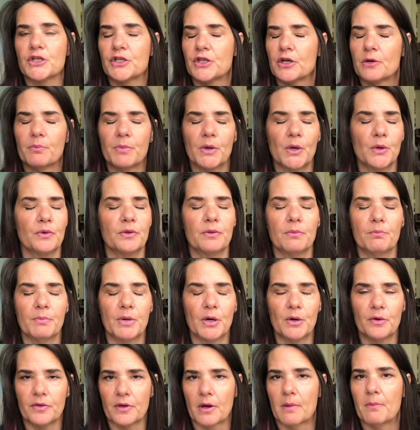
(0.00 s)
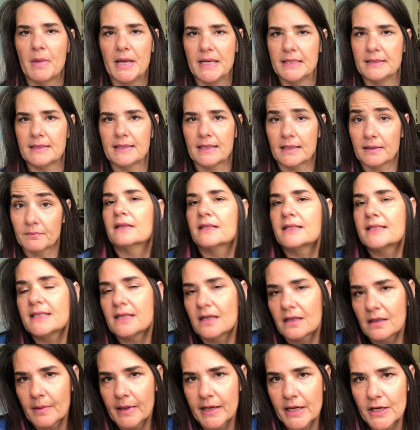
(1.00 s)
They're both amazing. Let's
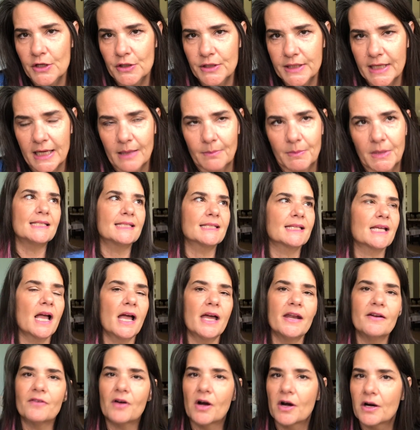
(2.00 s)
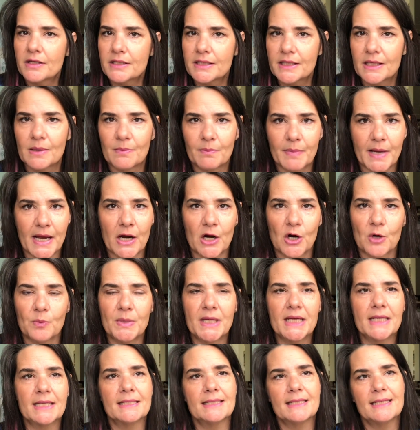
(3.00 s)
talk about entertainment. It's kind of hard to compare
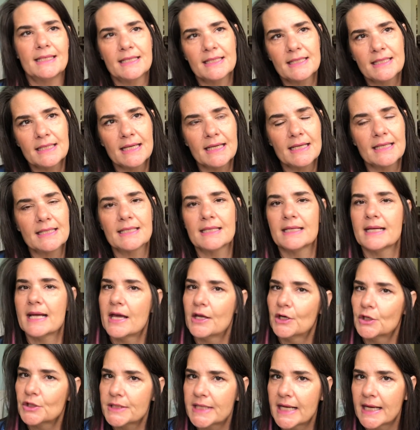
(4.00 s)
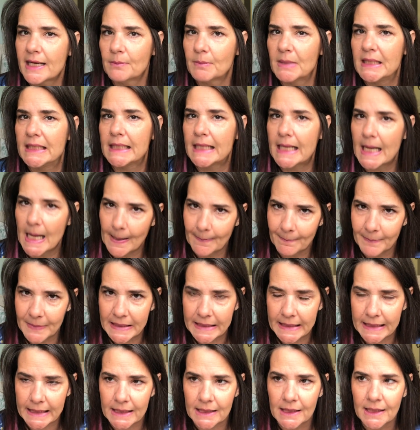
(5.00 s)
because Disney is an entertainment
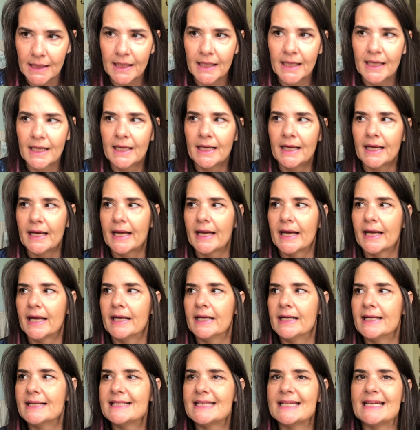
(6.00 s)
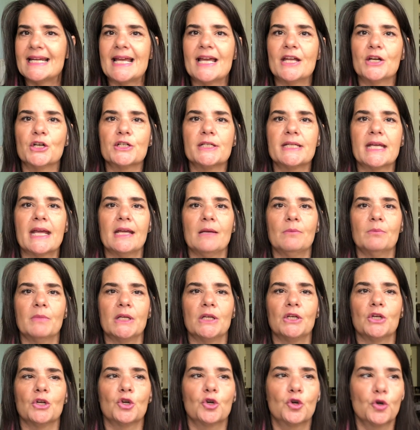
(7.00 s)
company and it's an
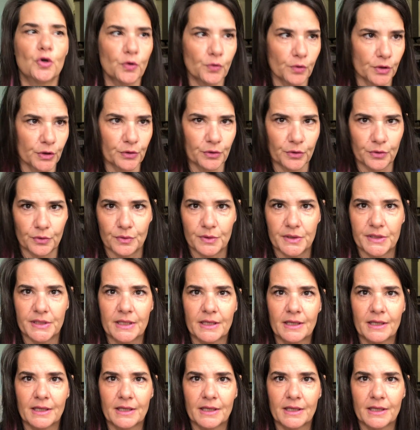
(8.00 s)
entertainment cruise.